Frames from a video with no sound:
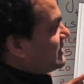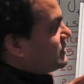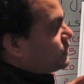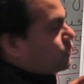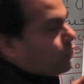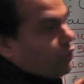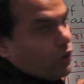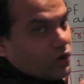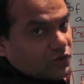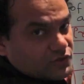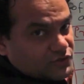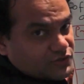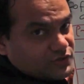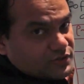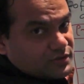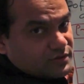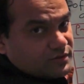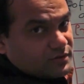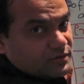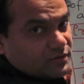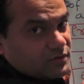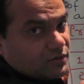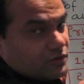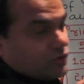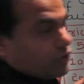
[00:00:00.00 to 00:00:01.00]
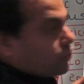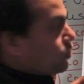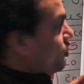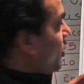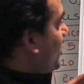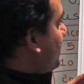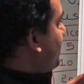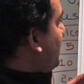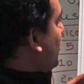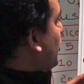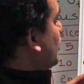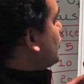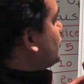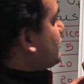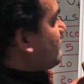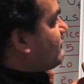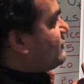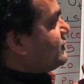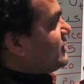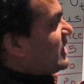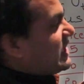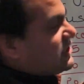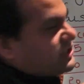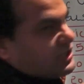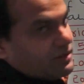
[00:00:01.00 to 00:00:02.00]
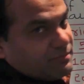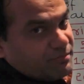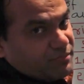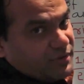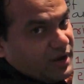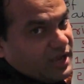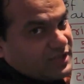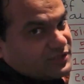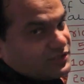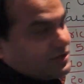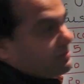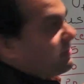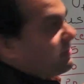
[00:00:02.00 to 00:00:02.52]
is caused not because of change in price.